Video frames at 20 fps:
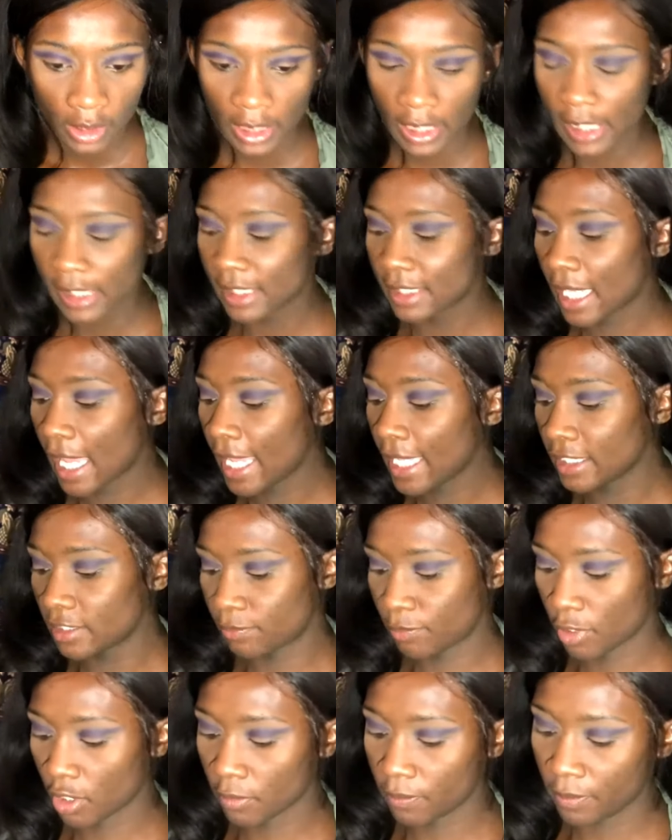it's not as
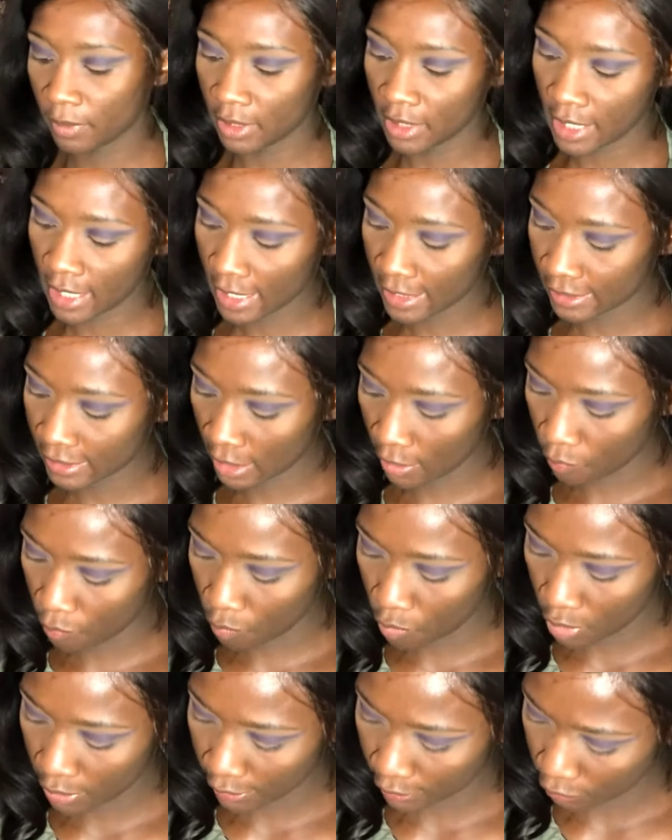purpley as I
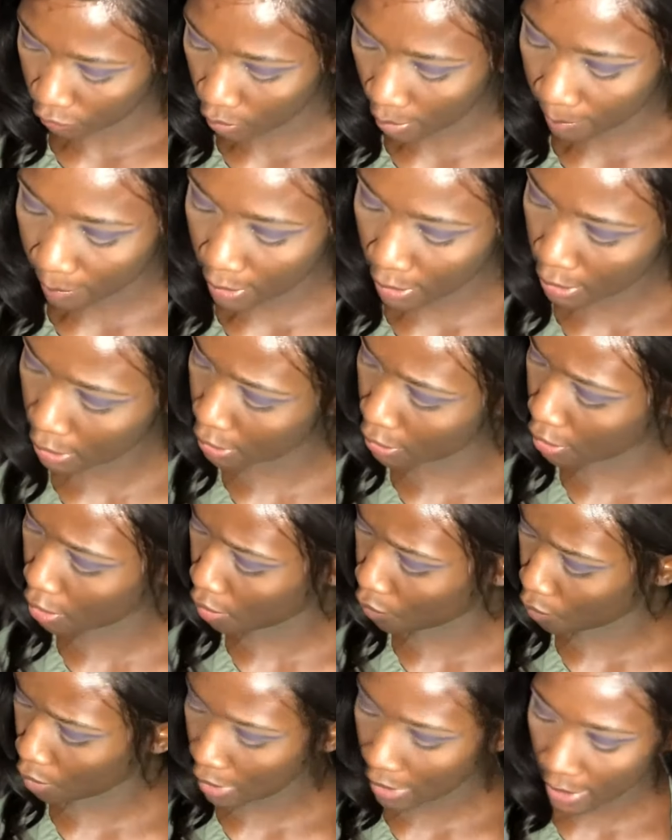want, so I'm gonna
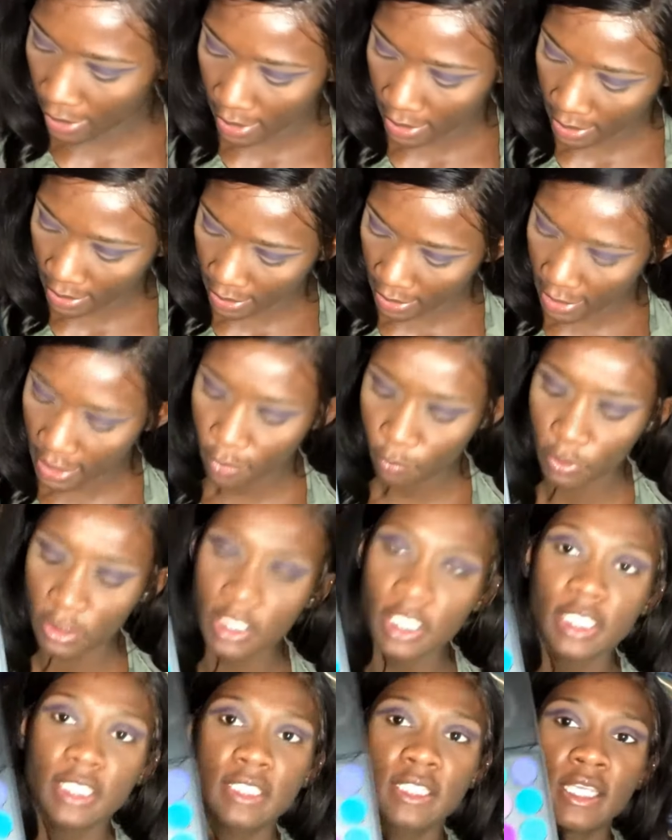go ahead in
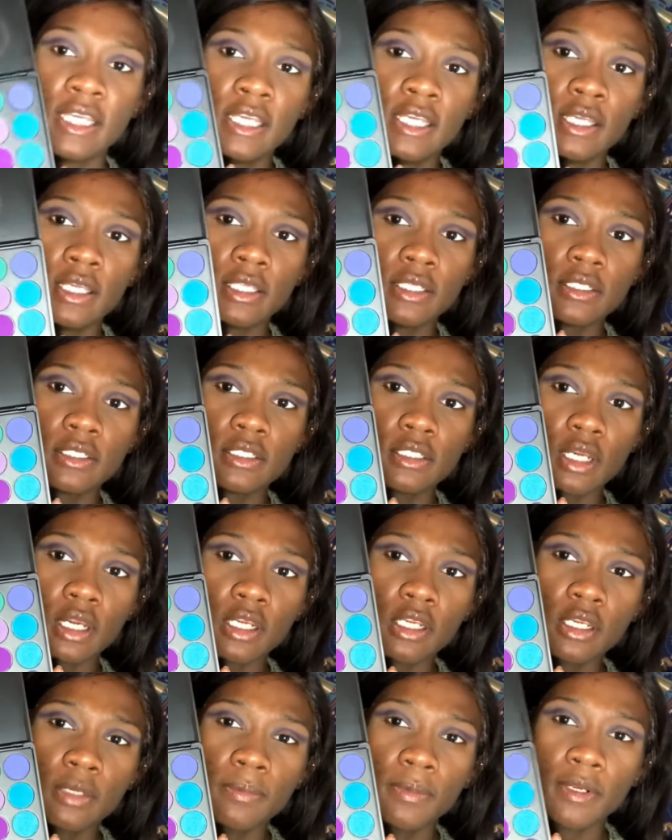with this
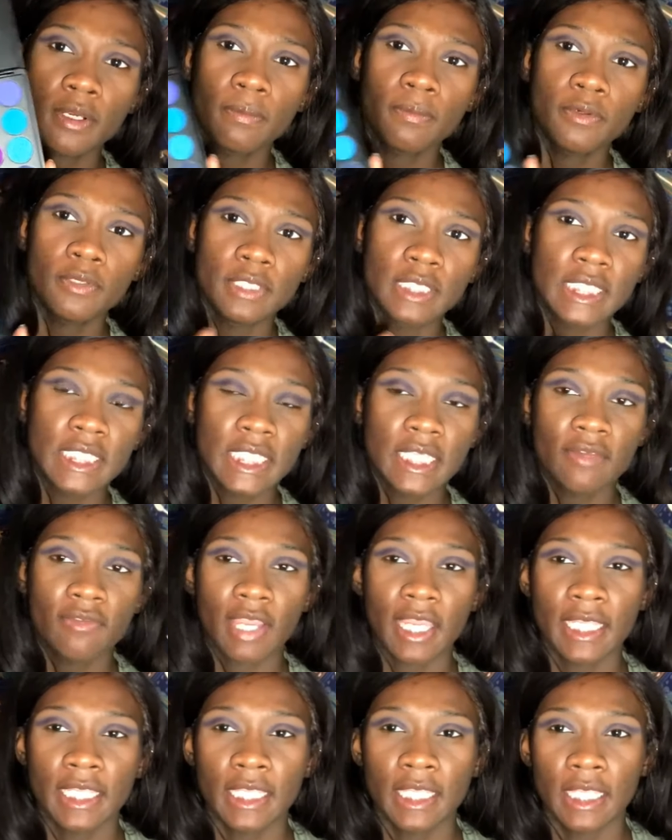darker purple and see if
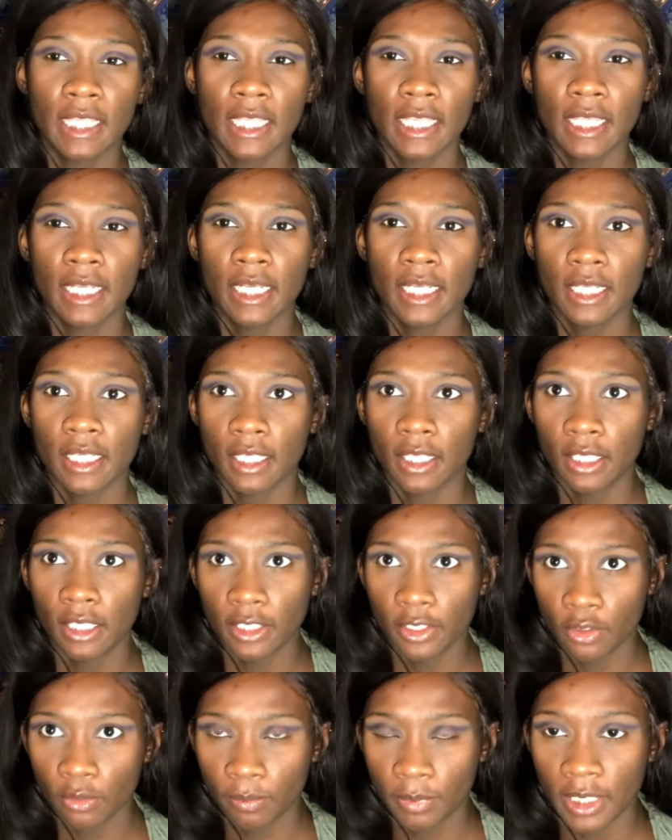I can get it a
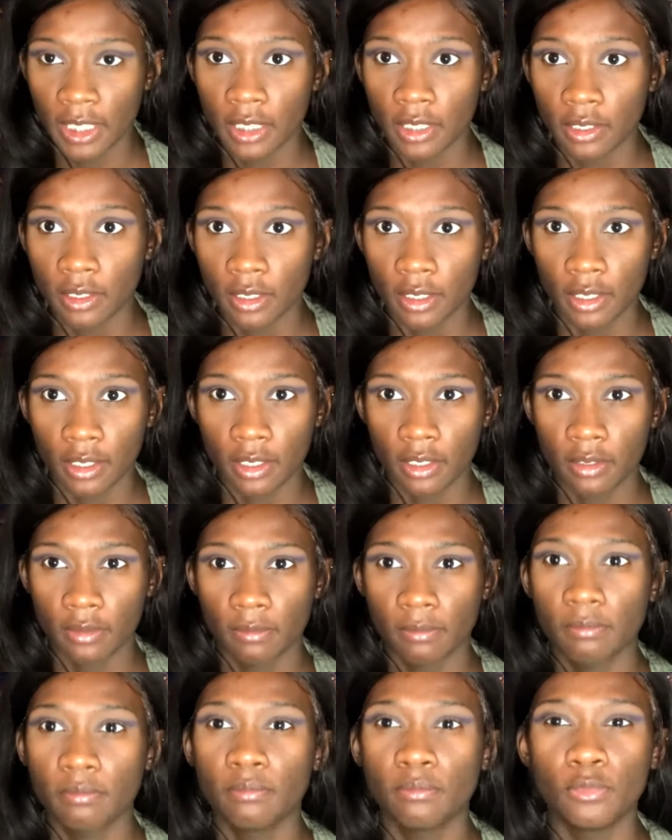little bit
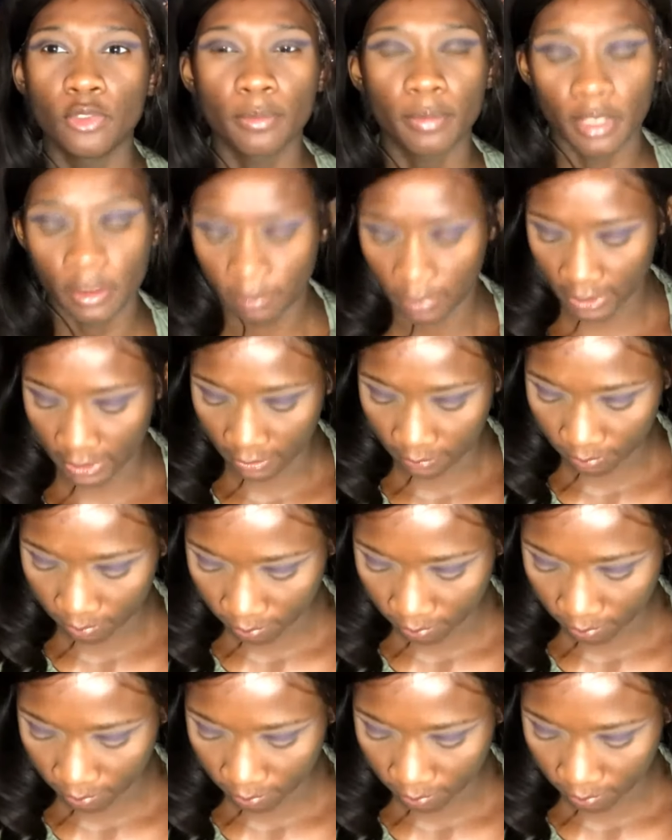more purpley.